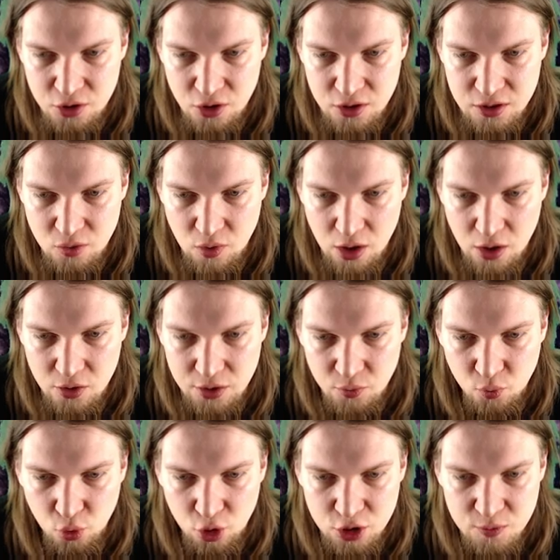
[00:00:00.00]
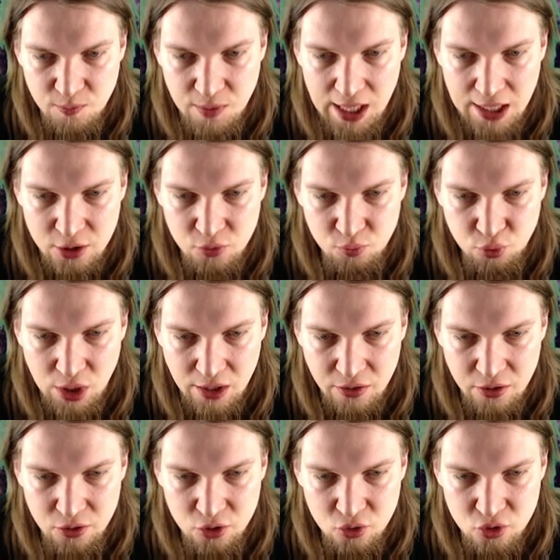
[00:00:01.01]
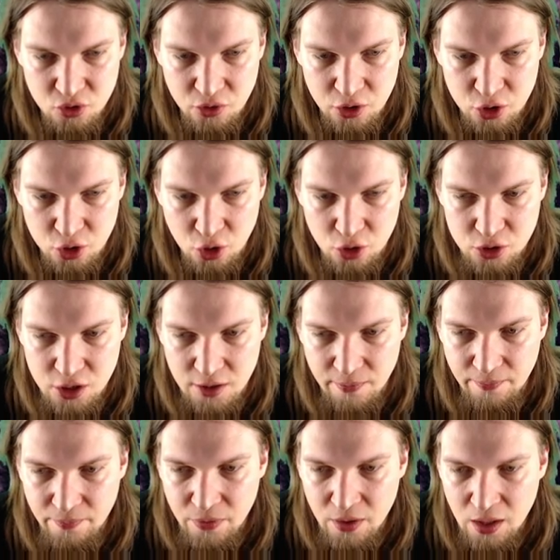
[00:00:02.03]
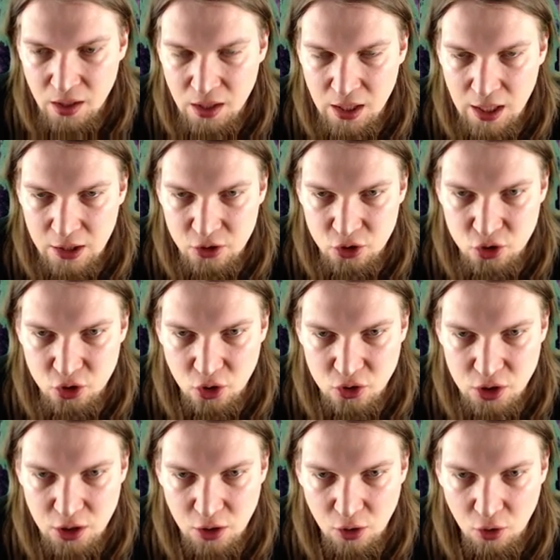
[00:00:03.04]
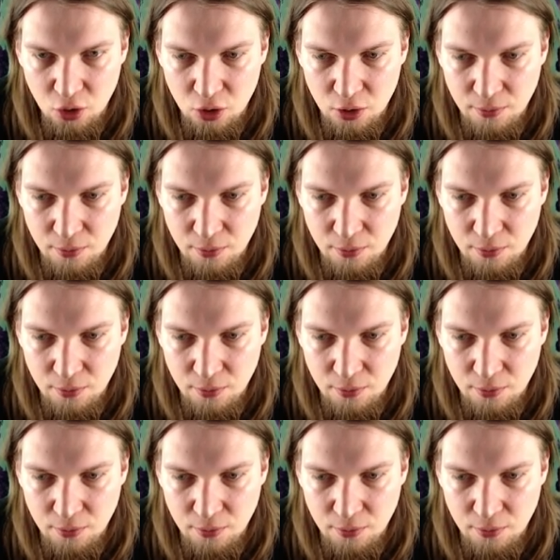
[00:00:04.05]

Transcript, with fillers: around and walks back to break the news to her daughter and her daughter-in-law.